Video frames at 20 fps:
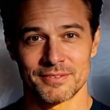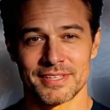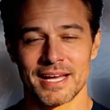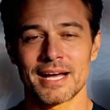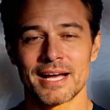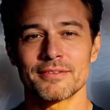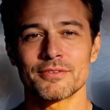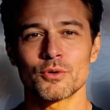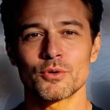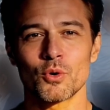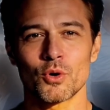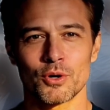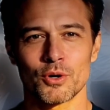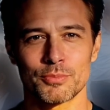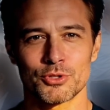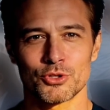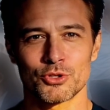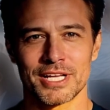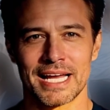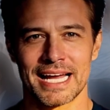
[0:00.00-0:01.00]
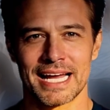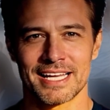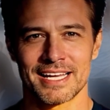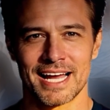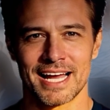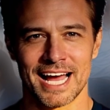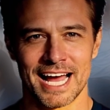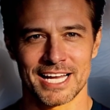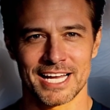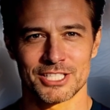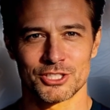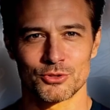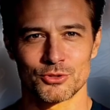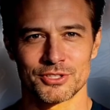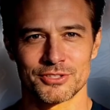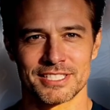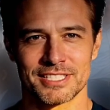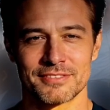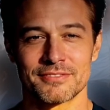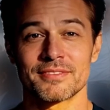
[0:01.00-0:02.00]
that form, you can't
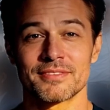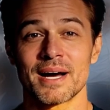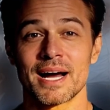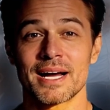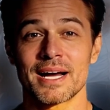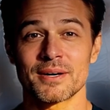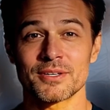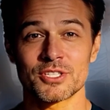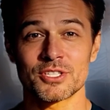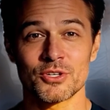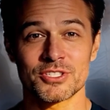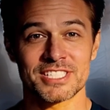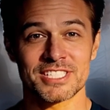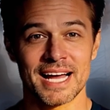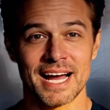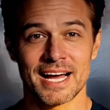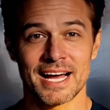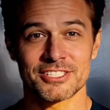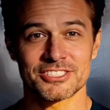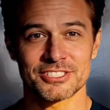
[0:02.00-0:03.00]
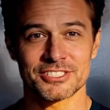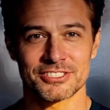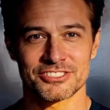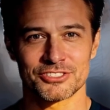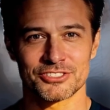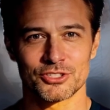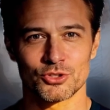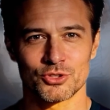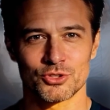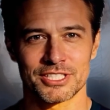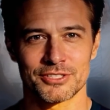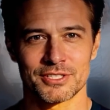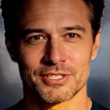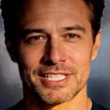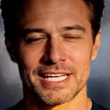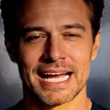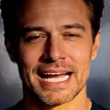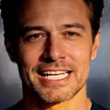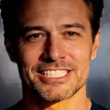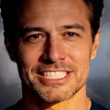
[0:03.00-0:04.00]
accurately file your taxes. You're either
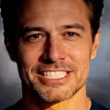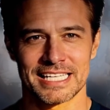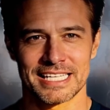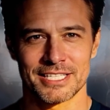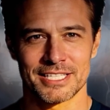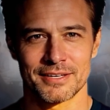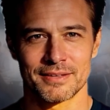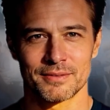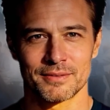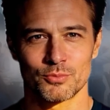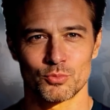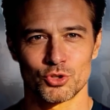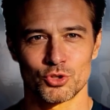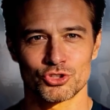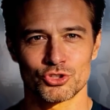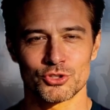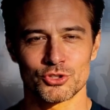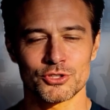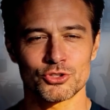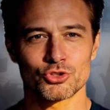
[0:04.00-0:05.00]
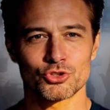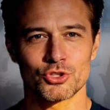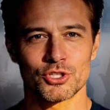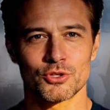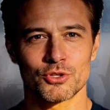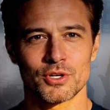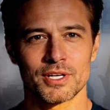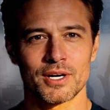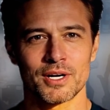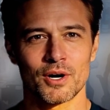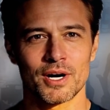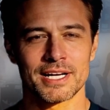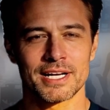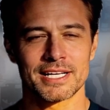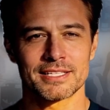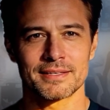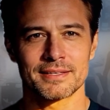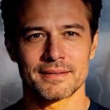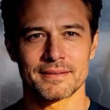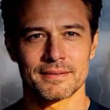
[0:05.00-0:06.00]
guessing, which could trigger an
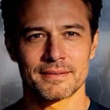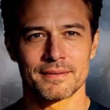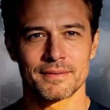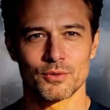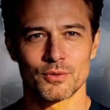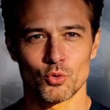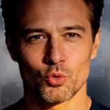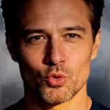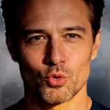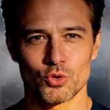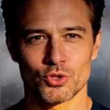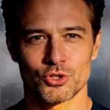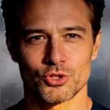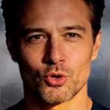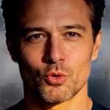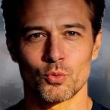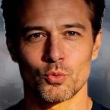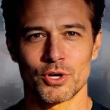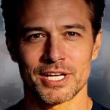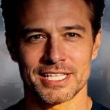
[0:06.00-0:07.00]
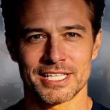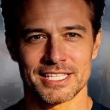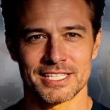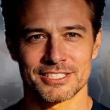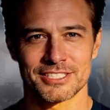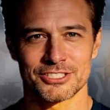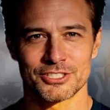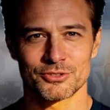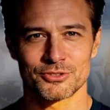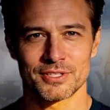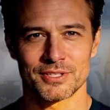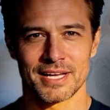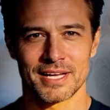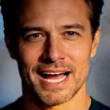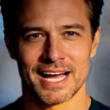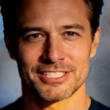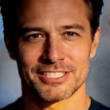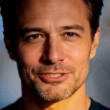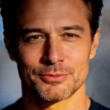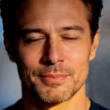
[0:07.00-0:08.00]
audit, or you're waiting until the
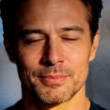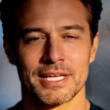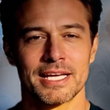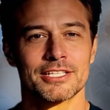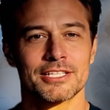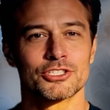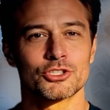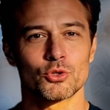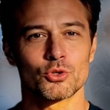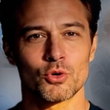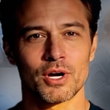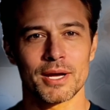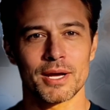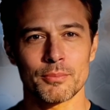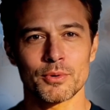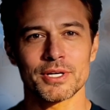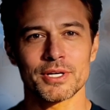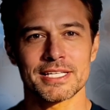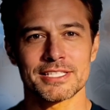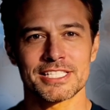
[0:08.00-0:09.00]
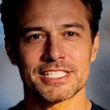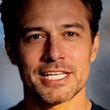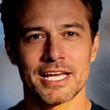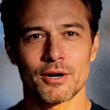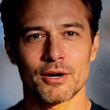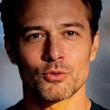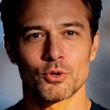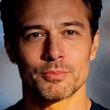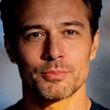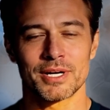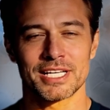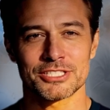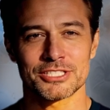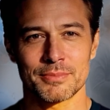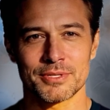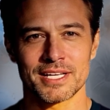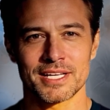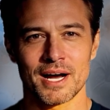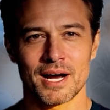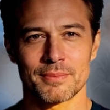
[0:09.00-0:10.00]
last minute scrambling to get a
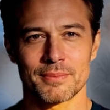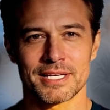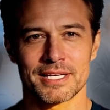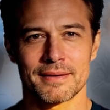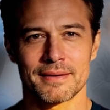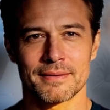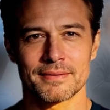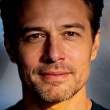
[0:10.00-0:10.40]
replacement copy.